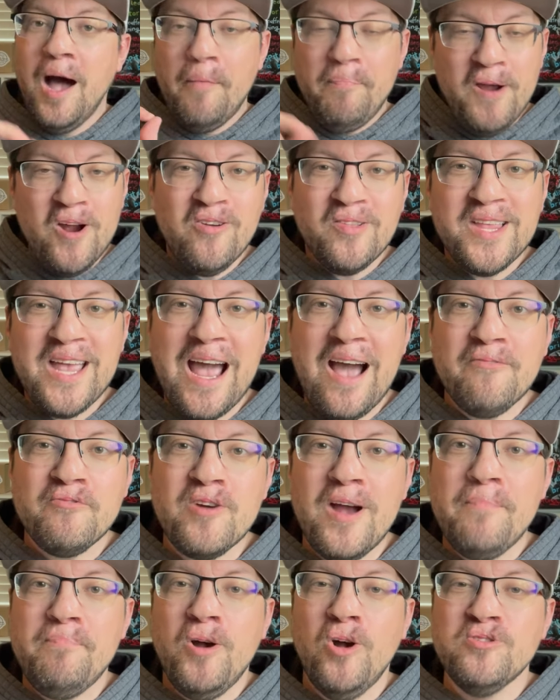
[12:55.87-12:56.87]
Apparently after
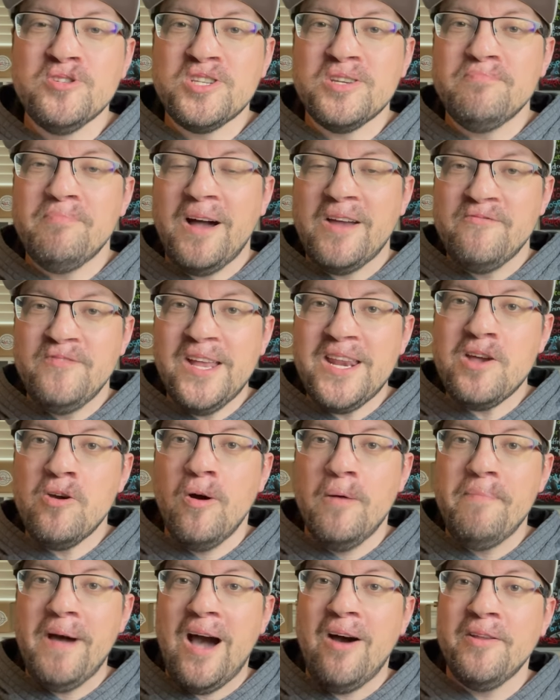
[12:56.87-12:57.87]
I posted my video
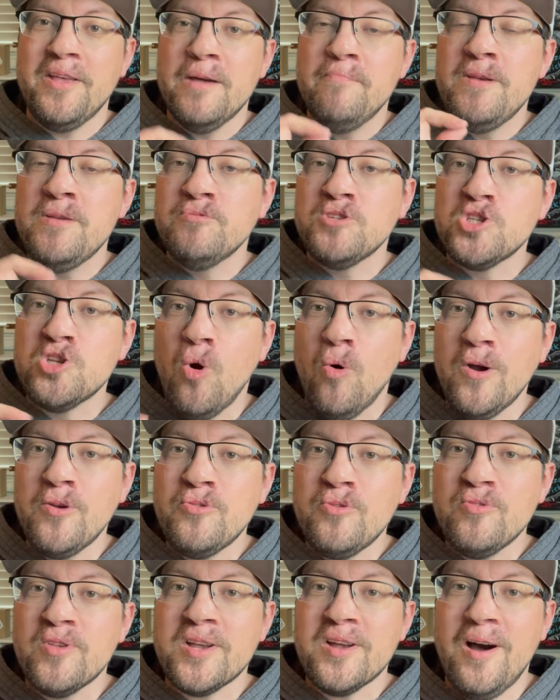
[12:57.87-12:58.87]
about him, he was going
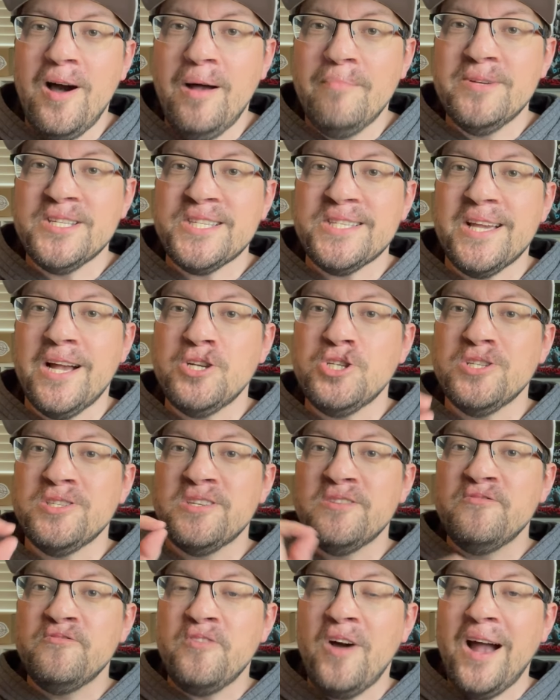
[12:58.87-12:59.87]
through the comment sections
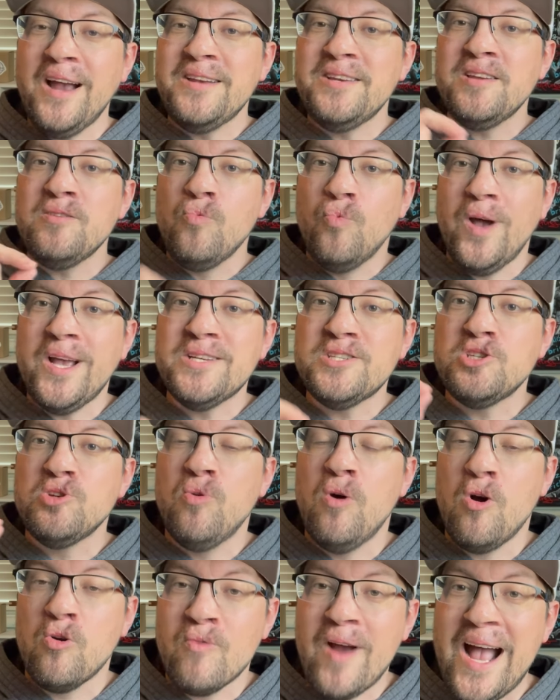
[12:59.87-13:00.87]
and finding ways
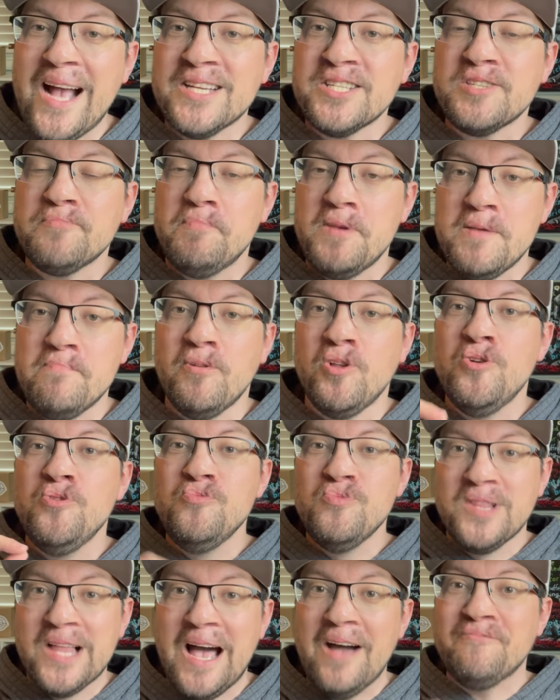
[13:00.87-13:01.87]
to harass people who
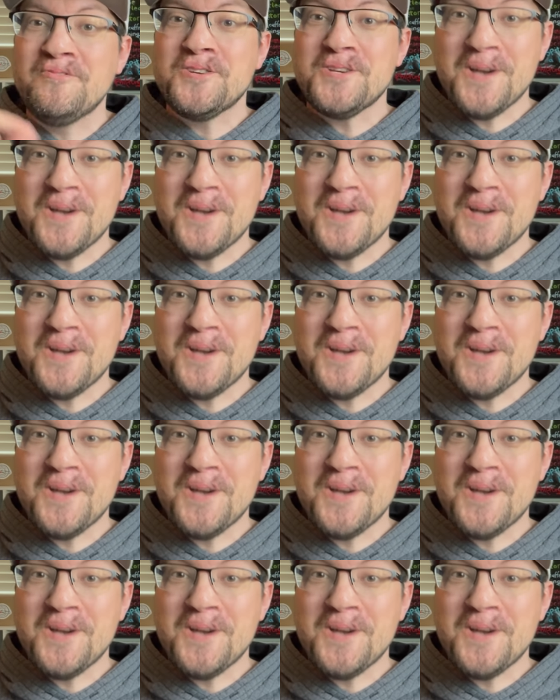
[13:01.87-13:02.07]
left